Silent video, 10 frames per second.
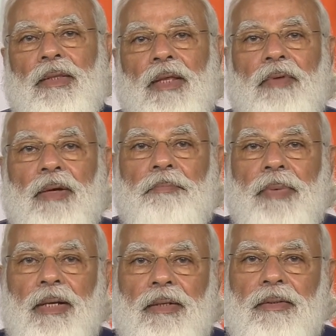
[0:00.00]
They were
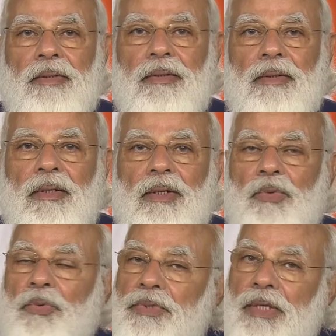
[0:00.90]
built
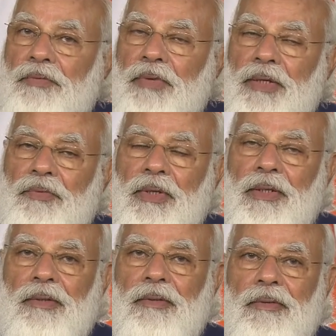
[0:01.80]
to save
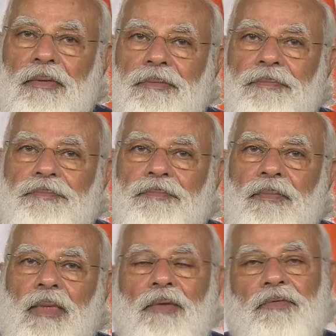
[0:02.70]
rainwater.
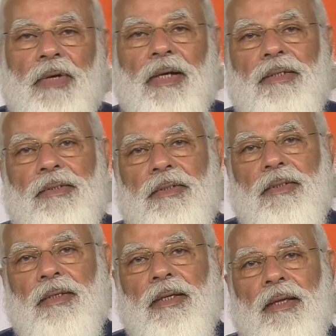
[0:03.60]
Friends,
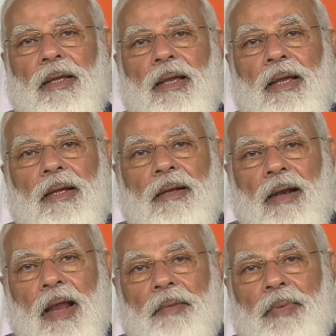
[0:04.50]

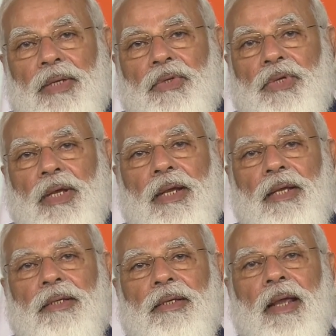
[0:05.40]
climate
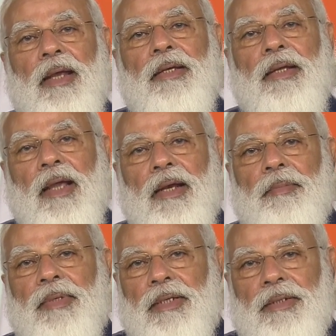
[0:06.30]
change and
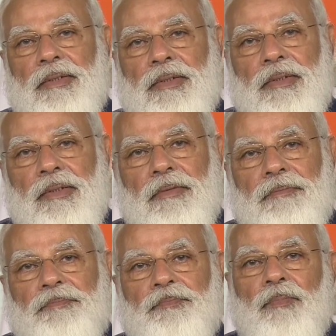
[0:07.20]
calamities
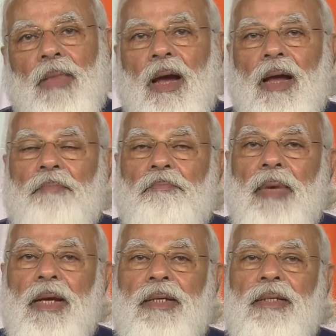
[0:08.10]
are
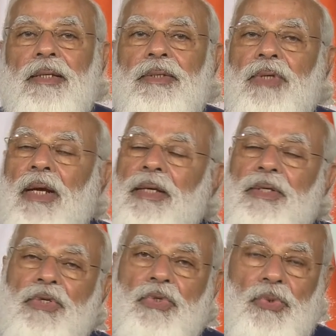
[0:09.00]
major
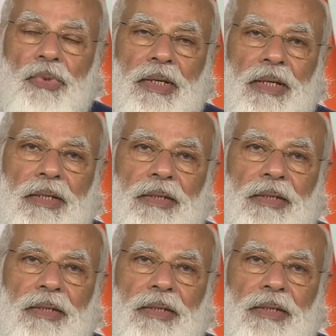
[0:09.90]
challenges today.